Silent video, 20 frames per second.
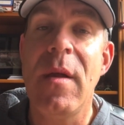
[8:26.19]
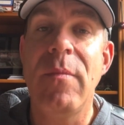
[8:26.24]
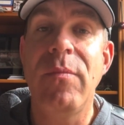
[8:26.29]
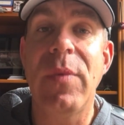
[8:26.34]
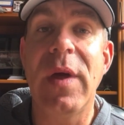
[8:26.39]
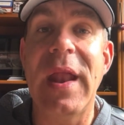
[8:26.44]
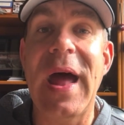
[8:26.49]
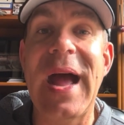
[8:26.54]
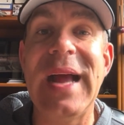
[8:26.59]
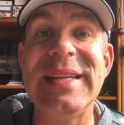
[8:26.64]

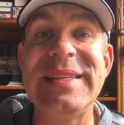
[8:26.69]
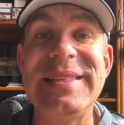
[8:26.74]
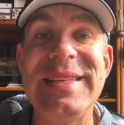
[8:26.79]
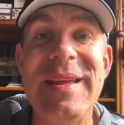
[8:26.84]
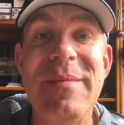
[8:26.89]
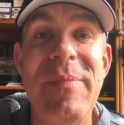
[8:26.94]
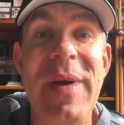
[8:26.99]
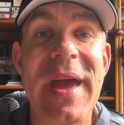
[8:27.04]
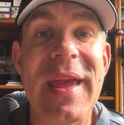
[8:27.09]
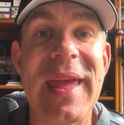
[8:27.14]
But I
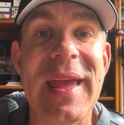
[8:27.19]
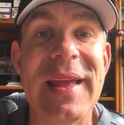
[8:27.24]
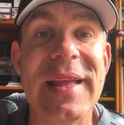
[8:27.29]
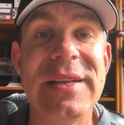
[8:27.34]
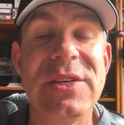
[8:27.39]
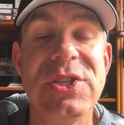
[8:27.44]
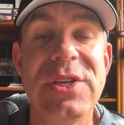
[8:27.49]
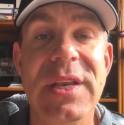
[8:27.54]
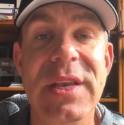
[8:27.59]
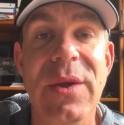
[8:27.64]
see Beckett
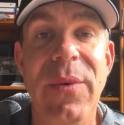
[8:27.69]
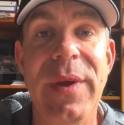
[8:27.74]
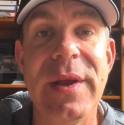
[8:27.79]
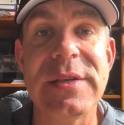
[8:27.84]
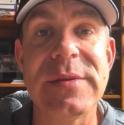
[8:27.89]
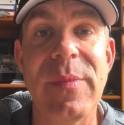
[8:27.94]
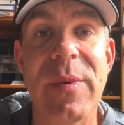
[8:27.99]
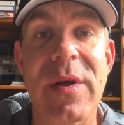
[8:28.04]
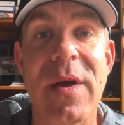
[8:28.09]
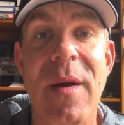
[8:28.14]
continuing
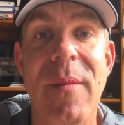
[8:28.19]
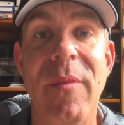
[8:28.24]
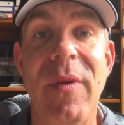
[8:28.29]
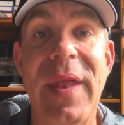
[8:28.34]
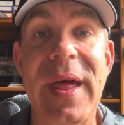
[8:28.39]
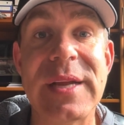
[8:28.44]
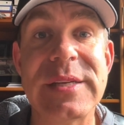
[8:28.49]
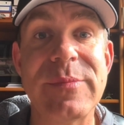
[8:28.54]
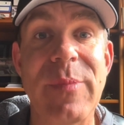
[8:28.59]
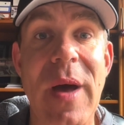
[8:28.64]
to become
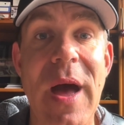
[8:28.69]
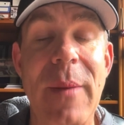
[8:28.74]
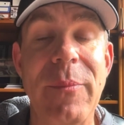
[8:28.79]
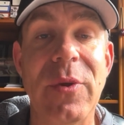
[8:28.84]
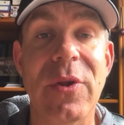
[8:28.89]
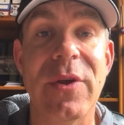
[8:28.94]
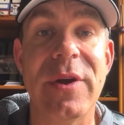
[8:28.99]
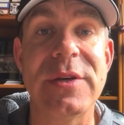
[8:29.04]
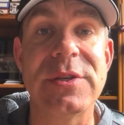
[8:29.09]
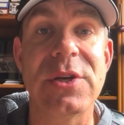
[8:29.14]
less
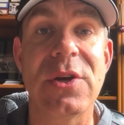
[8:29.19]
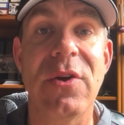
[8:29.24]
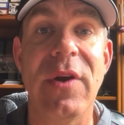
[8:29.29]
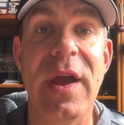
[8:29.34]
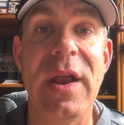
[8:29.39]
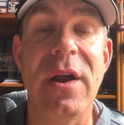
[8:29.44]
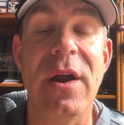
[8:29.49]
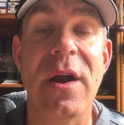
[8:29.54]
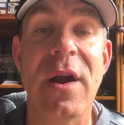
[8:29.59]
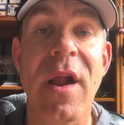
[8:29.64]
popular as a
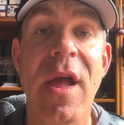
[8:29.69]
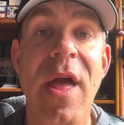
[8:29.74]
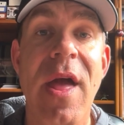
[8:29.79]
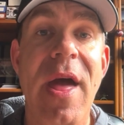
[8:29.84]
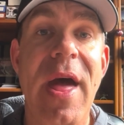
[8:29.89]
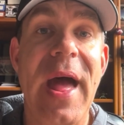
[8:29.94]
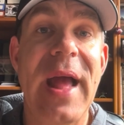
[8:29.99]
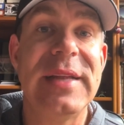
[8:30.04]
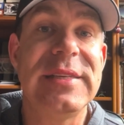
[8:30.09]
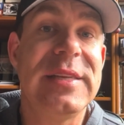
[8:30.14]
grader.
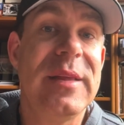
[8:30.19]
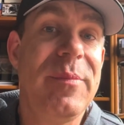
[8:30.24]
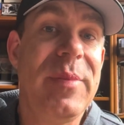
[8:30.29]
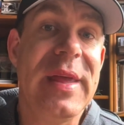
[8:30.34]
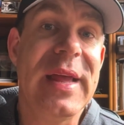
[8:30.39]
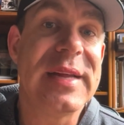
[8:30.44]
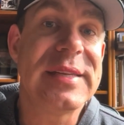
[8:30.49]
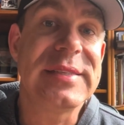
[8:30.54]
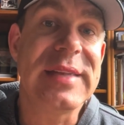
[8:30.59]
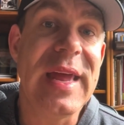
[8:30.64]
I see
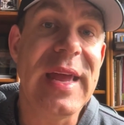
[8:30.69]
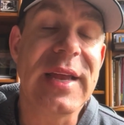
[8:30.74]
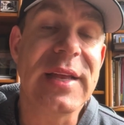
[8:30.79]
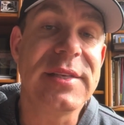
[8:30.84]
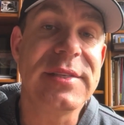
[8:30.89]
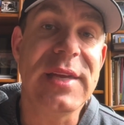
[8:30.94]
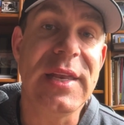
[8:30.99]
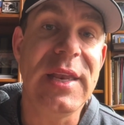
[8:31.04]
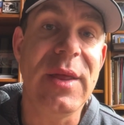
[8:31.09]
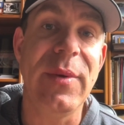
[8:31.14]
PSA
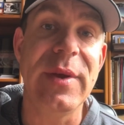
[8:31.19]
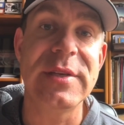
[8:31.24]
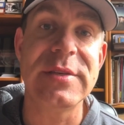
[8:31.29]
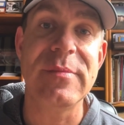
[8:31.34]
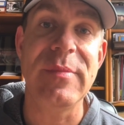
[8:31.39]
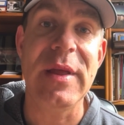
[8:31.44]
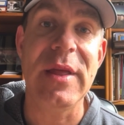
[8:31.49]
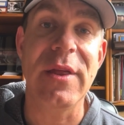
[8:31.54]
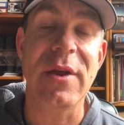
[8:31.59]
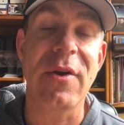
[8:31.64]
continuing to
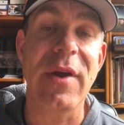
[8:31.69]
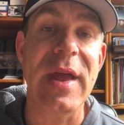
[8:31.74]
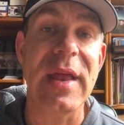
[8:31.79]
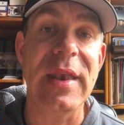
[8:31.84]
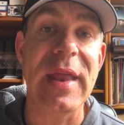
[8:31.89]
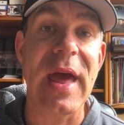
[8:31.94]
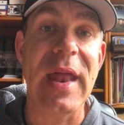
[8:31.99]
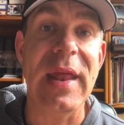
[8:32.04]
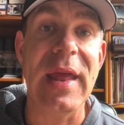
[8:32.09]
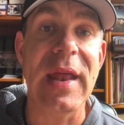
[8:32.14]
be the
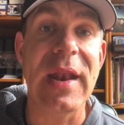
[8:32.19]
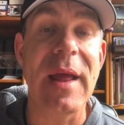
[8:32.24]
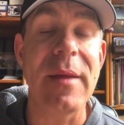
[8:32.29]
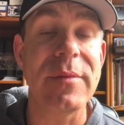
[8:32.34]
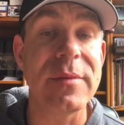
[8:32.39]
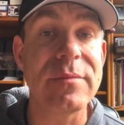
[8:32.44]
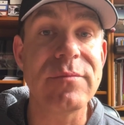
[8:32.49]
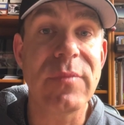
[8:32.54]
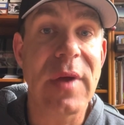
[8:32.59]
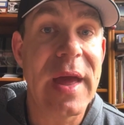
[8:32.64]
granddaddy. And I,
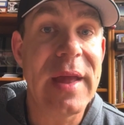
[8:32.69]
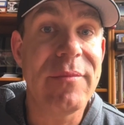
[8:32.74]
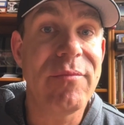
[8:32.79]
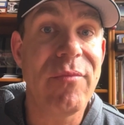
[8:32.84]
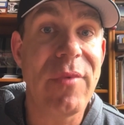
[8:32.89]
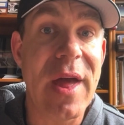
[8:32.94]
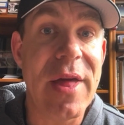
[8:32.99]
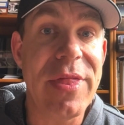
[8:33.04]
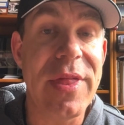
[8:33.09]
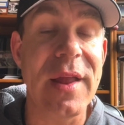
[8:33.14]
I,
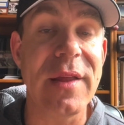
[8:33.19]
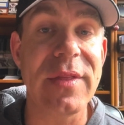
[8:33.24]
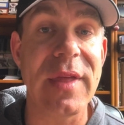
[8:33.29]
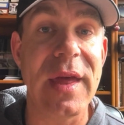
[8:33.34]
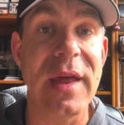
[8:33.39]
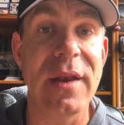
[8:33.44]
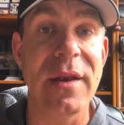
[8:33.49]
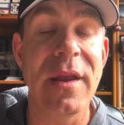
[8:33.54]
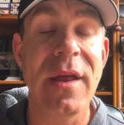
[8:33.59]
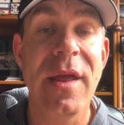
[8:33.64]
I think
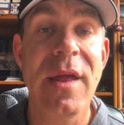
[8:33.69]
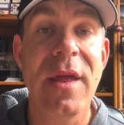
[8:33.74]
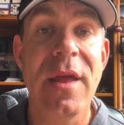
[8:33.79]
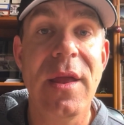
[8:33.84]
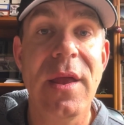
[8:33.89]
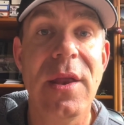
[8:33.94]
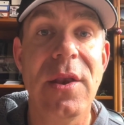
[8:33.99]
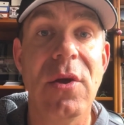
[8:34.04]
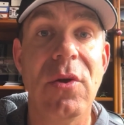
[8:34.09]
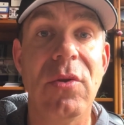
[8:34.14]
that,
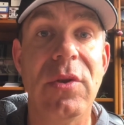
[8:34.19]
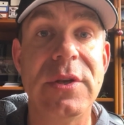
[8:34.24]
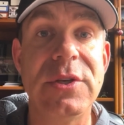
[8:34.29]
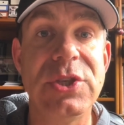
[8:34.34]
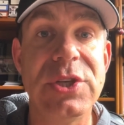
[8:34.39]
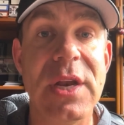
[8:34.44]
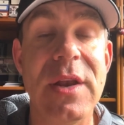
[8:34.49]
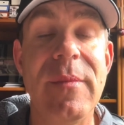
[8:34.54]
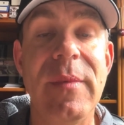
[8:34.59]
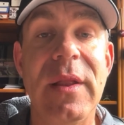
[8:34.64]
you know,
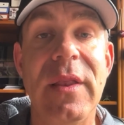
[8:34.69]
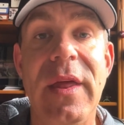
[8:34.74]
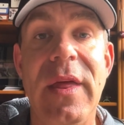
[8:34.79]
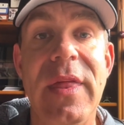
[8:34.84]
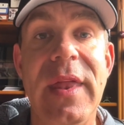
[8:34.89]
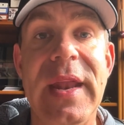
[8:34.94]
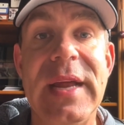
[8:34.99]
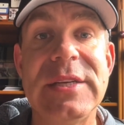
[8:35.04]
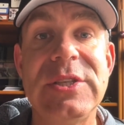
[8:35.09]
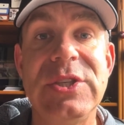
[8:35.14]
legitimately
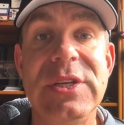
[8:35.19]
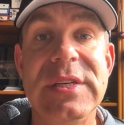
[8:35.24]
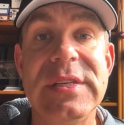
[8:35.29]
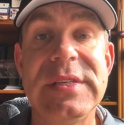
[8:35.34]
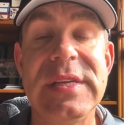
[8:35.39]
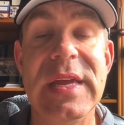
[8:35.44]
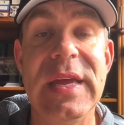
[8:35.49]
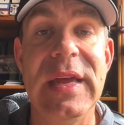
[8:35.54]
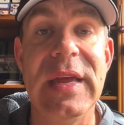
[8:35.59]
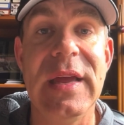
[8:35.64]
that
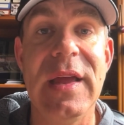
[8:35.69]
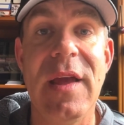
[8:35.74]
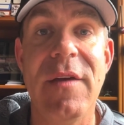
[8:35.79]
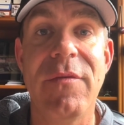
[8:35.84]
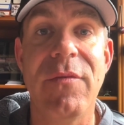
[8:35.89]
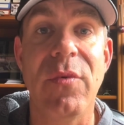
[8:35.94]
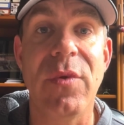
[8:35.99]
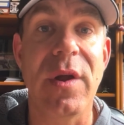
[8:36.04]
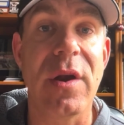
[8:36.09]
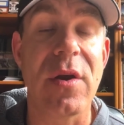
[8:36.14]
SGC,
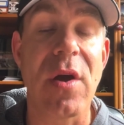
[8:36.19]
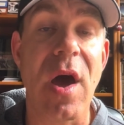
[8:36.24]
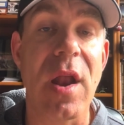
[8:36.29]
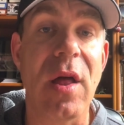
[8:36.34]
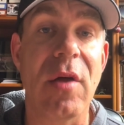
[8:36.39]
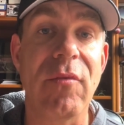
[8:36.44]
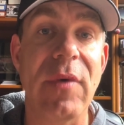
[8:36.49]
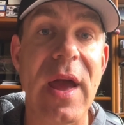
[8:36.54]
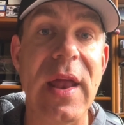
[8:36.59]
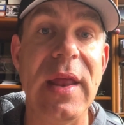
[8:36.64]
if they're not
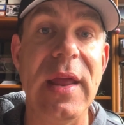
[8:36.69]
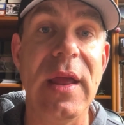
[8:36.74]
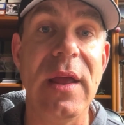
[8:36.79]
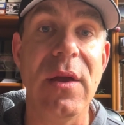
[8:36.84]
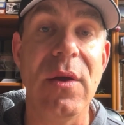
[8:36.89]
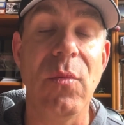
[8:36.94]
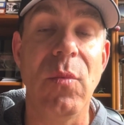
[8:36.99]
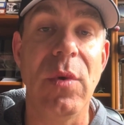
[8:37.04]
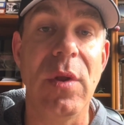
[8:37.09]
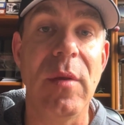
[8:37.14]

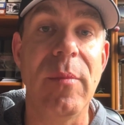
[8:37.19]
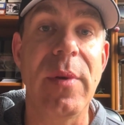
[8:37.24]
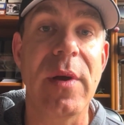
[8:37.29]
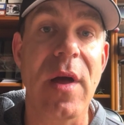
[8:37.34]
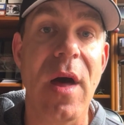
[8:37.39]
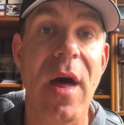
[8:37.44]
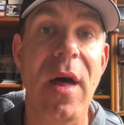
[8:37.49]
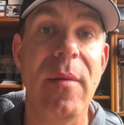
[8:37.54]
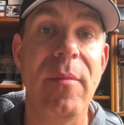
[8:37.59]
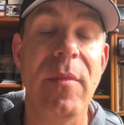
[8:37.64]
already, will
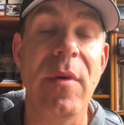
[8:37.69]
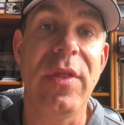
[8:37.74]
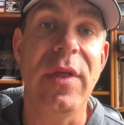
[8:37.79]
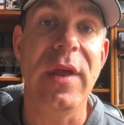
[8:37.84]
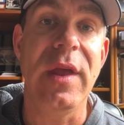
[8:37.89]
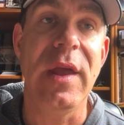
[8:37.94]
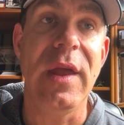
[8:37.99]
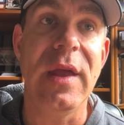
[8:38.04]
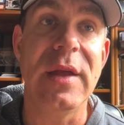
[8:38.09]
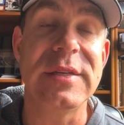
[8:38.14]
become
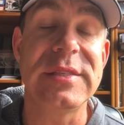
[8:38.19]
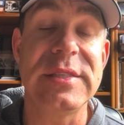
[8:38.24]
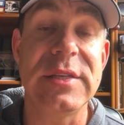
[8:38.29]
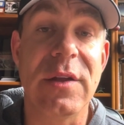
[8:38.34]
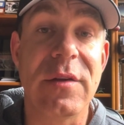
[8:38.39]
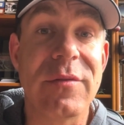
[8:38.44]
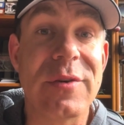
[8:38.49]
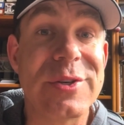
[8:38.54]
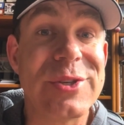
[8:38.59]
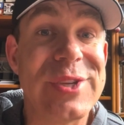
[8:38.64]
the
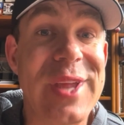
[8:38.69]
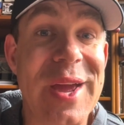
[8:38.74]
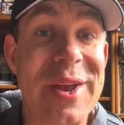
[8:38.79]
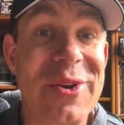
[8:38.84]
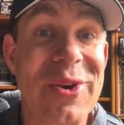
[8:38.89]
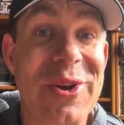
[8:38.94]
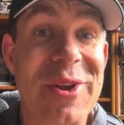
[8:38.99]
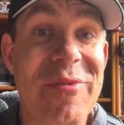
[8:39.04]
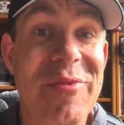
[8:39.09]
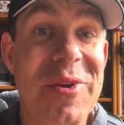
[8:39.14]
silver
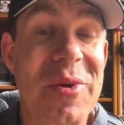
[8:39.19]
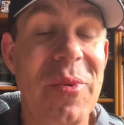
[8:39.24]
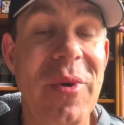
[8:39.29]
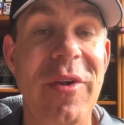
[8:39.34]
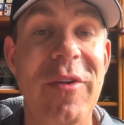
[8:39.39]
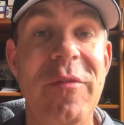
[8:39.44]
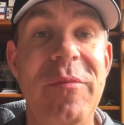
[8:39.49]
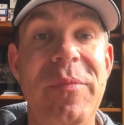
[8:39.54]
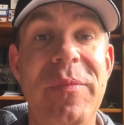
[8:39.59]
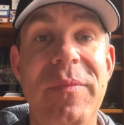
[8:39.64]
standard, if you
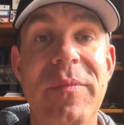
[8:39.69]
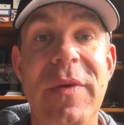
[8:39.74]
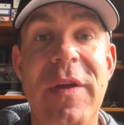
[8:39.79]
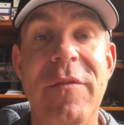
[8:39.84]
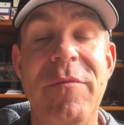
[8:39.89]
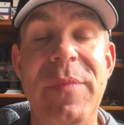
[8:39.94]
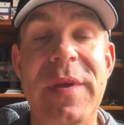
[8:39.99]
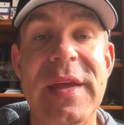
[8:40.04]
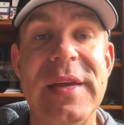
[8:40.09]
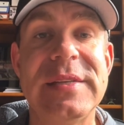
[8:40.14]
will, if
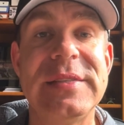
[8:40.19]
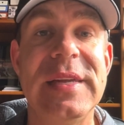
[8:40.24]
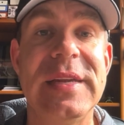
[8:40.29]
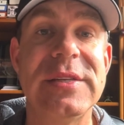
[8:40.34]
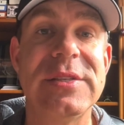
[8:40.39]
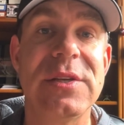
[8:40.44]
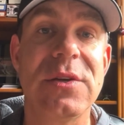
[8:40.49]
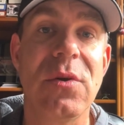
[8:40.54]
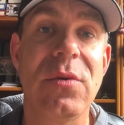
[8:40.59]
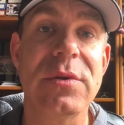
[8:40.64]
PSA
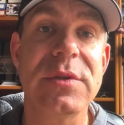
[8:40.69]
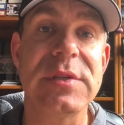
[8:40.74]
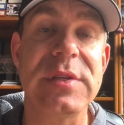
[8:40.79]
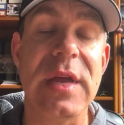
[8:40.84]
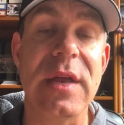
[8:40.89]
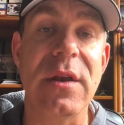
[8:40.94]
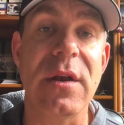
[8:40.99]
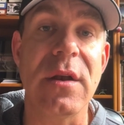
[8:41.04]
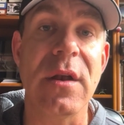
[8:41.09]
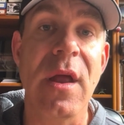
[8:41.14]
is the gold
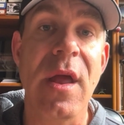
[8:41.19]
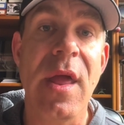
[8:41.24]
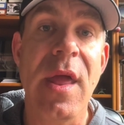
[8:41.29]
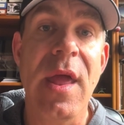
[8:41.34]
standard.